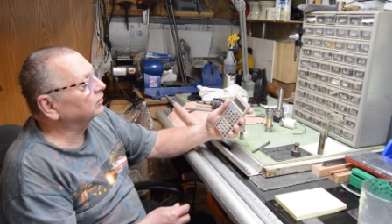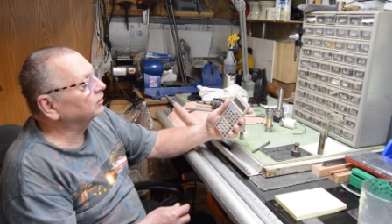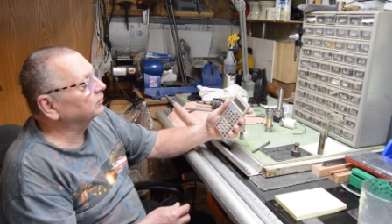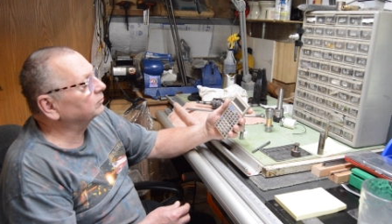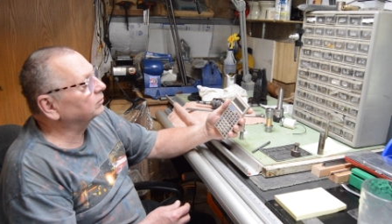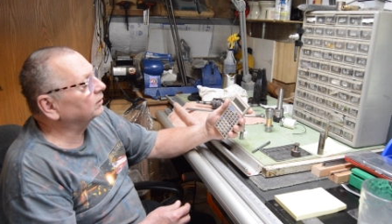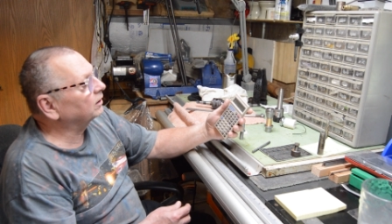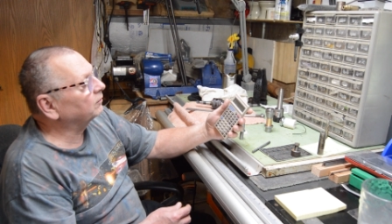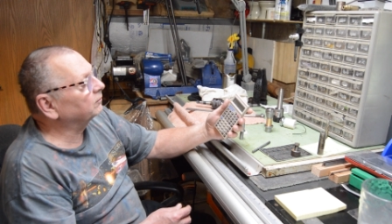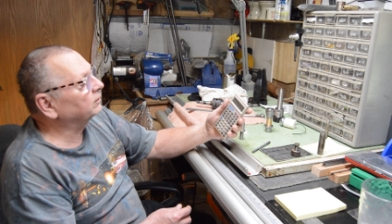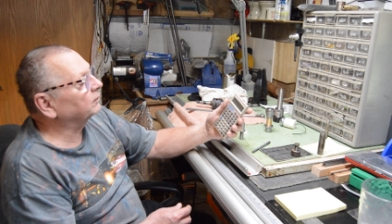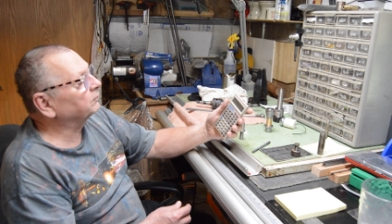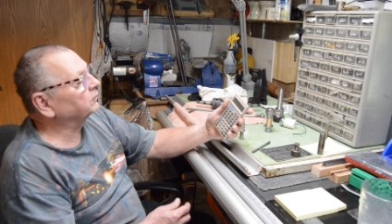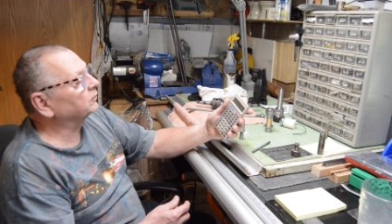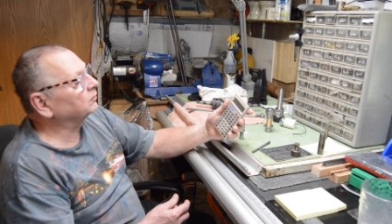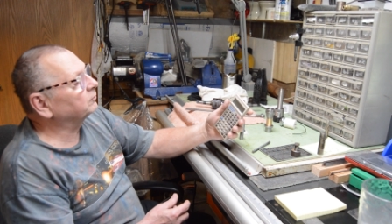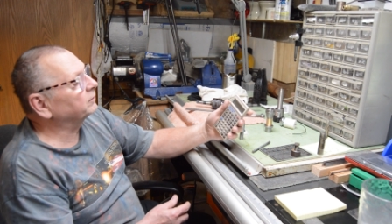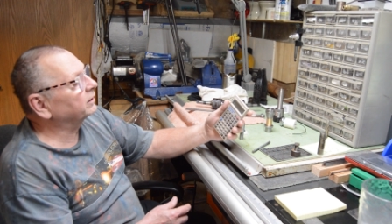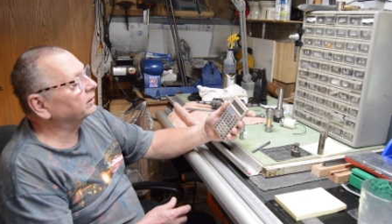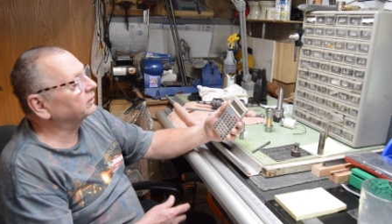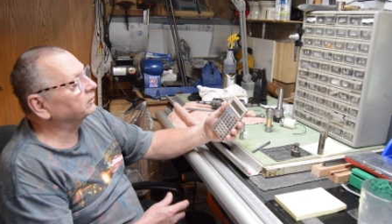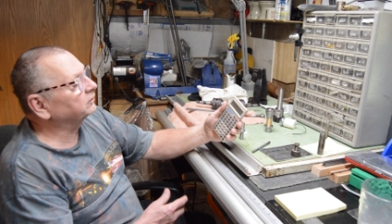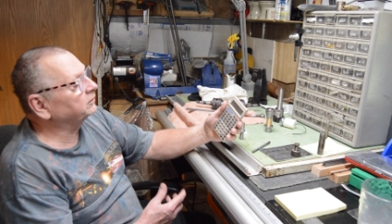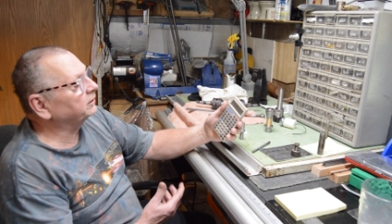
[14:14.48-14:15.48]
They're probably up to
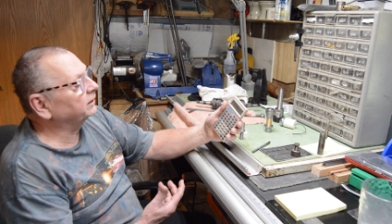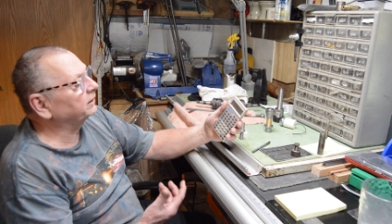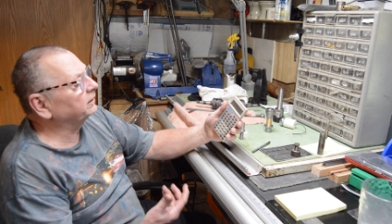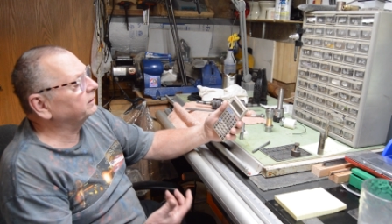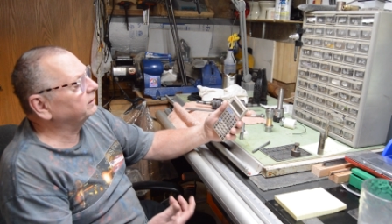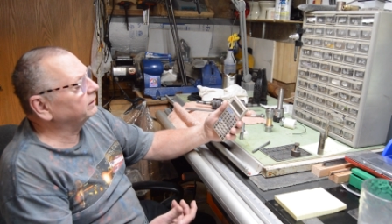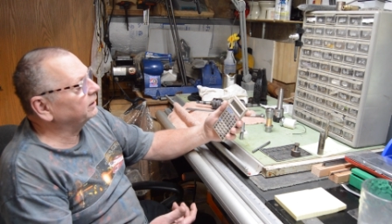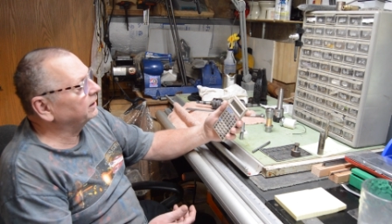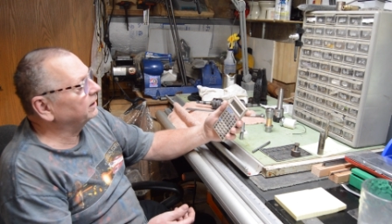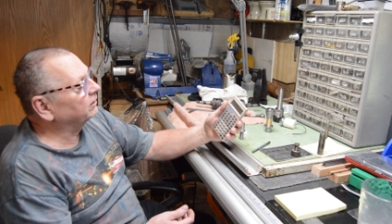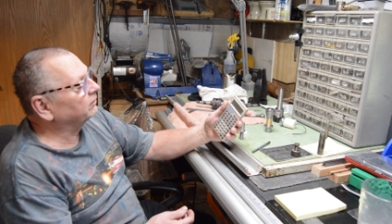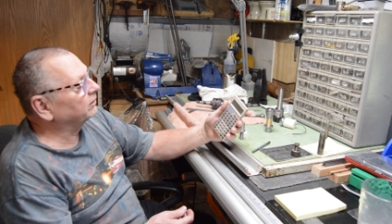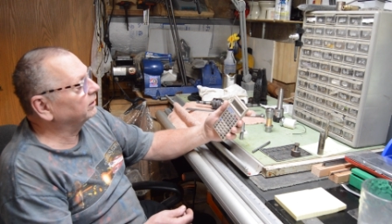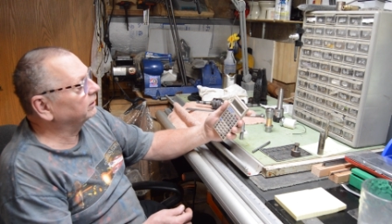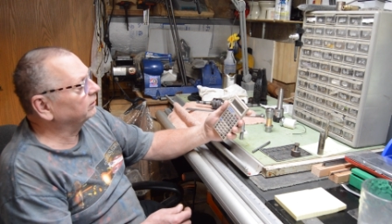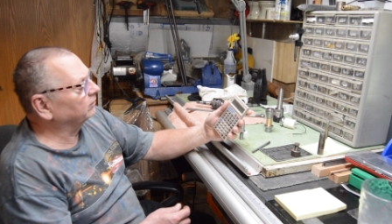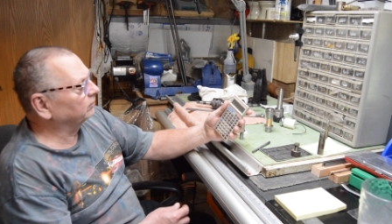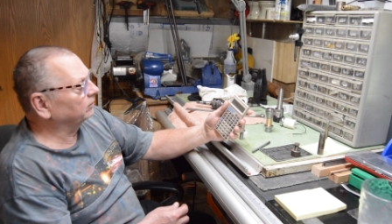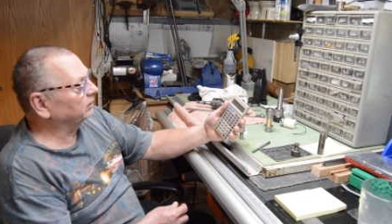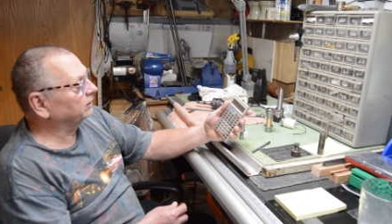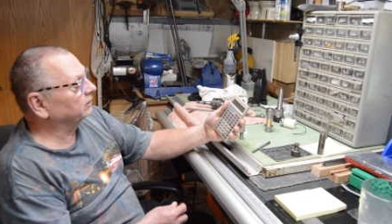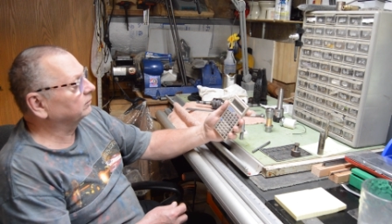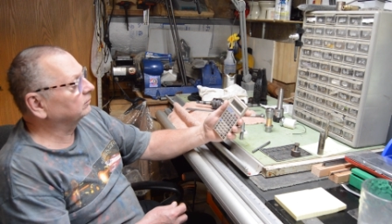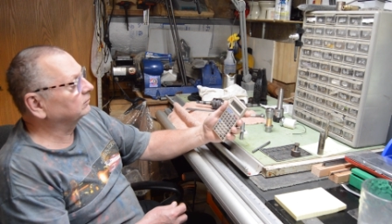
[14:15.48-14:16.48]
about a 10 now. I
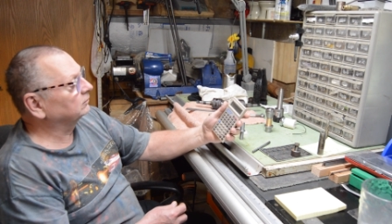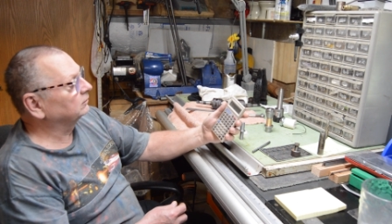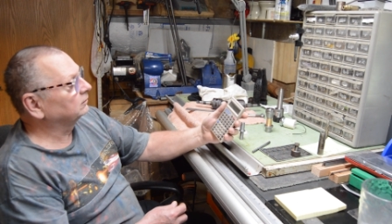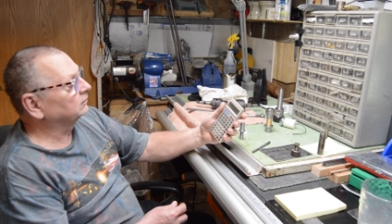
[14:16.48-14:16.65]
don't know.